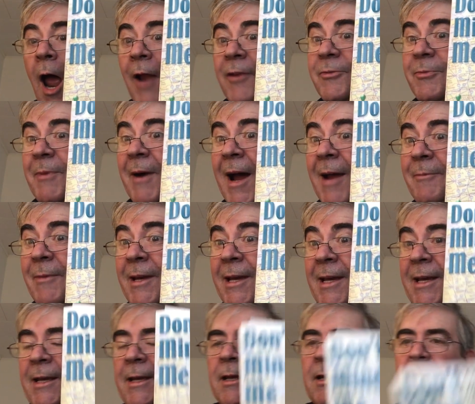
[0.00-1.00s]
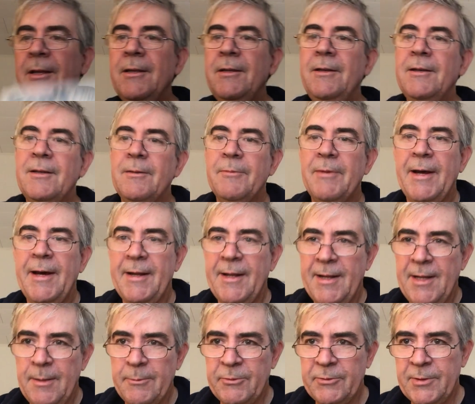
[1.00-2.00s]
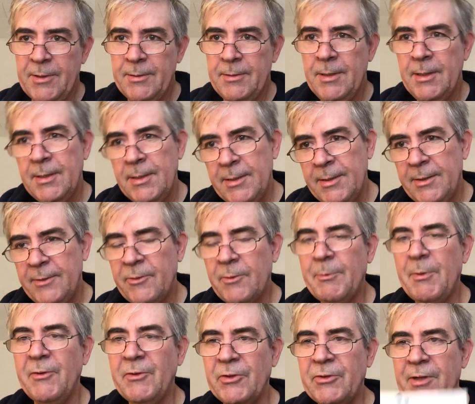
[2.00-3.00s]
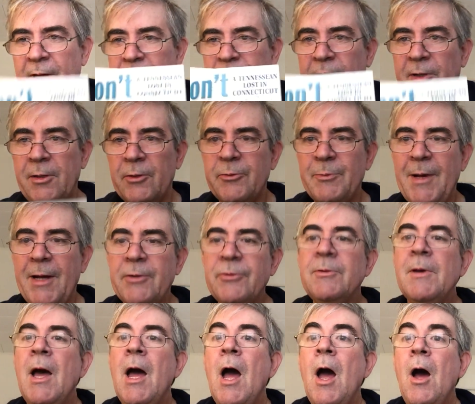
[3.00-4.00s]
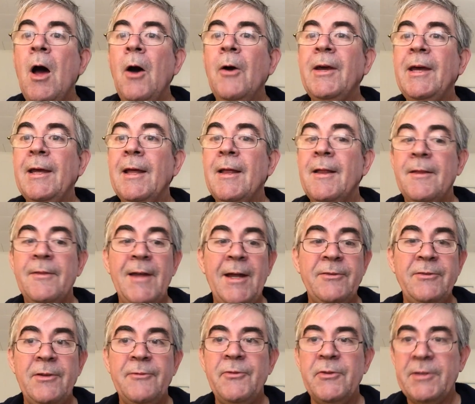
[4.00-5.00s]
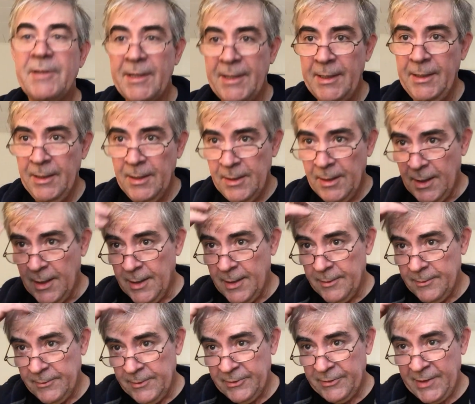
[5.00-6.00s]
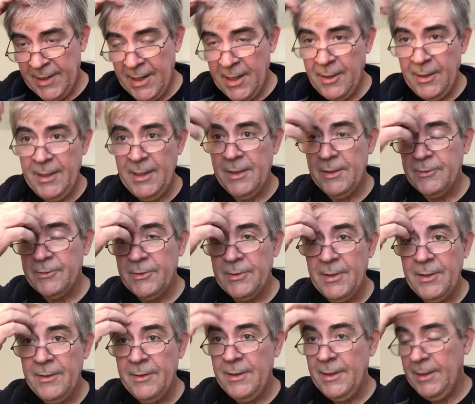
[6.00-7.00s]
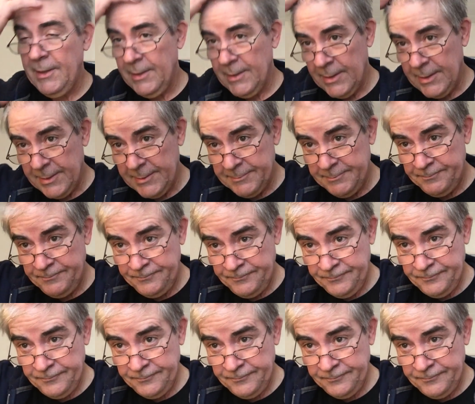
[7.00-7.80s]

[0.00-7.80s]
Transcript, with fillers: it's by me. You can buy it on Amazon. It's perfect size for killing spiders. Okay, that's it for today. Uh, this hair is the um,